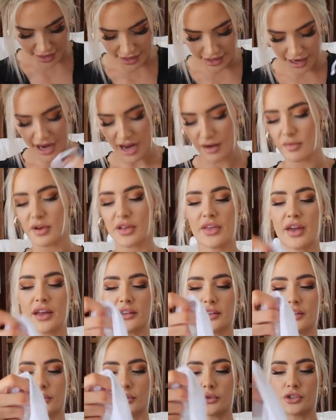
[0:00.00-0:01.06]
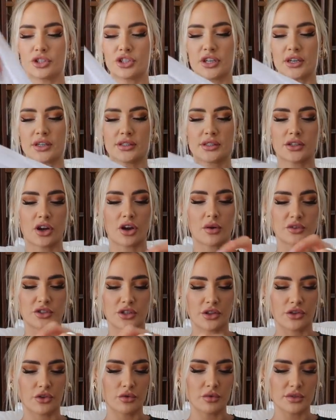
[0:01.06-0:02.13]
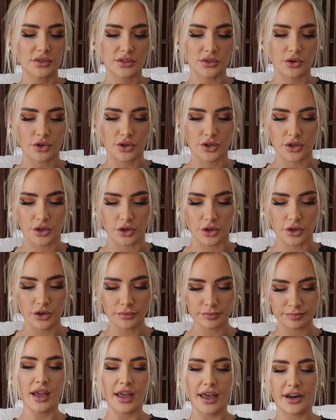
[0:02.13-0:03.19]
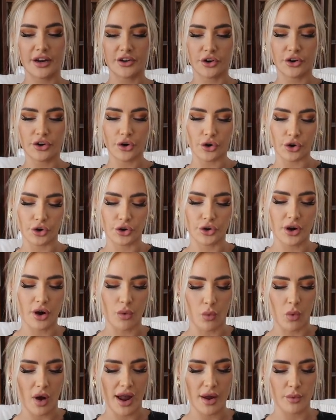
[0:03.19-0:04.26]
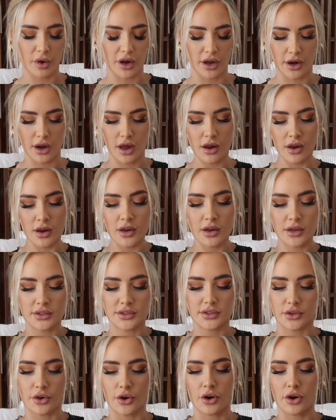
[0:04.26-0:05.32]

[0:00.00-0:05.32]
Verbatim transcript: it came with a little sheer skirt, which I thought was so cute. And I don't own a white one. So